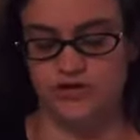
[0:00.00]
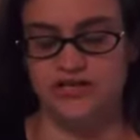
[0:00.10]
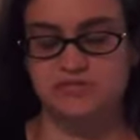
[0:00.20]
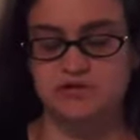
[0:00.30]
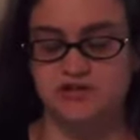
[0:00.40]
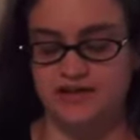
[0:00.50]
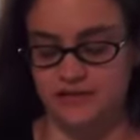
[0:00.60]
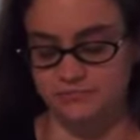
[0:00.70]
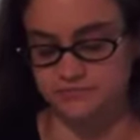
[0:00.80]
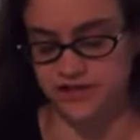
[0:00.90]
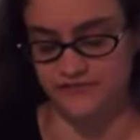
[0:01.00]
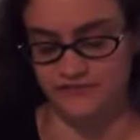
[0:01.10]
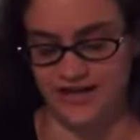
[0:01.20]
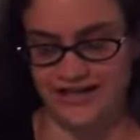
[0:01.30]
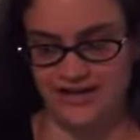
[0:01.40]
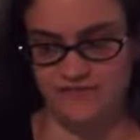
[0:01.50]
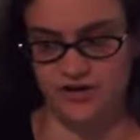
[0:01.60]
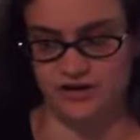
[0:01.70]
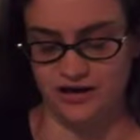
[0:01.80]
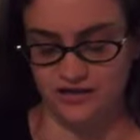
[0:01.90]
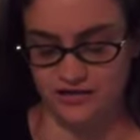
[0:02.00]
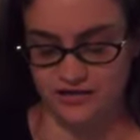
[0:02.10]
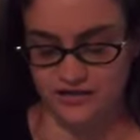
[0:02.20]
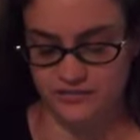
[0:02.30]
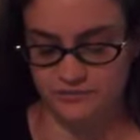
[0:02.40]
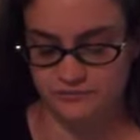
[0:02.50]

or at least put the name if I can't figure out how to link it.